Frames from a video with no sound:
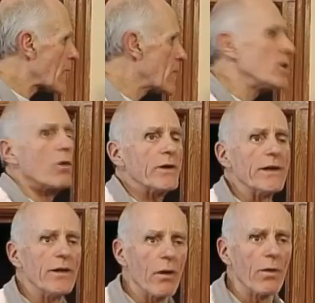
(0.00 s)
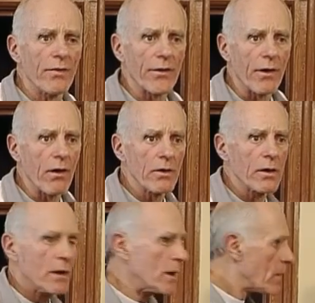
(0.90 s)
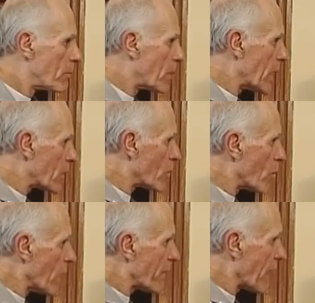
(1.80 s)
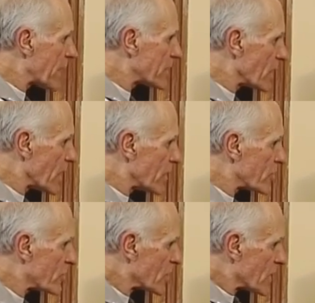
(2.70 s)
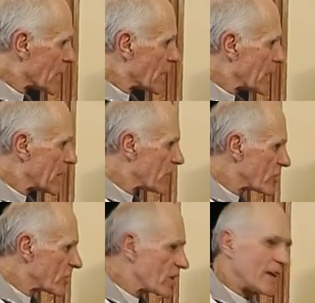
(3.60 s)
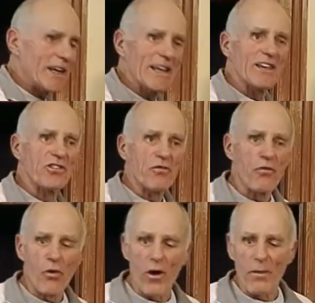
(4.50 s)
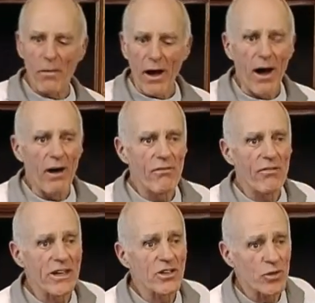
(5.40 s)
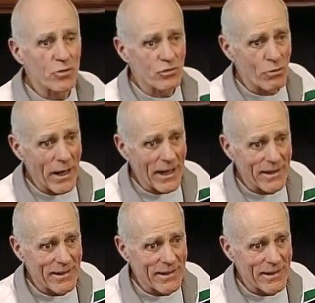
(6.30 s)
You don't need to know what they're called, but what that does is it is a form of induced drag.